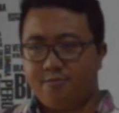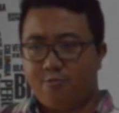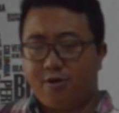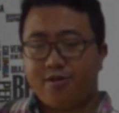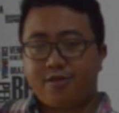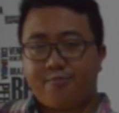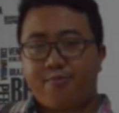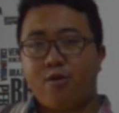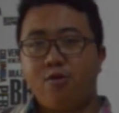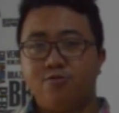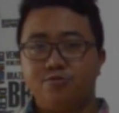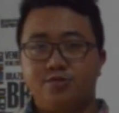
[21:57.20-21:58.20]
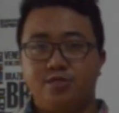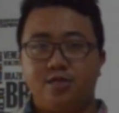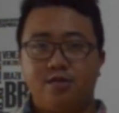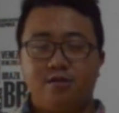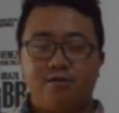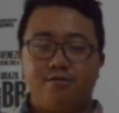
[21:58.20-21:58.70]
what are the
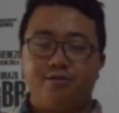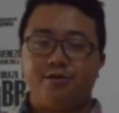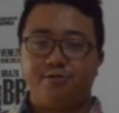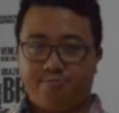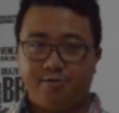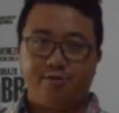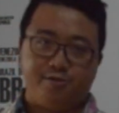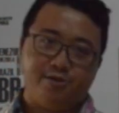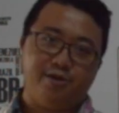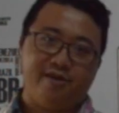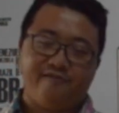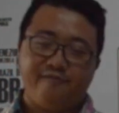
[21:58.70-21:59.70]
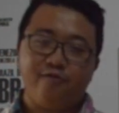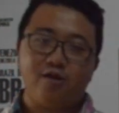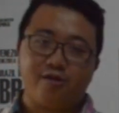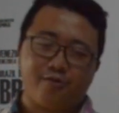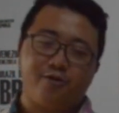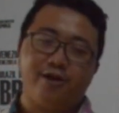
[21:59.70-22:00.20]
pros? You have full
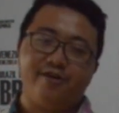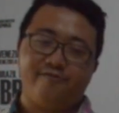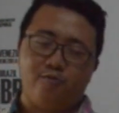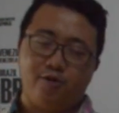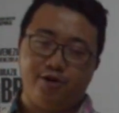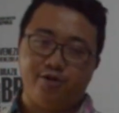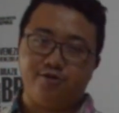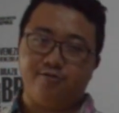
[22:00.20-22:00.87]
authority of what you're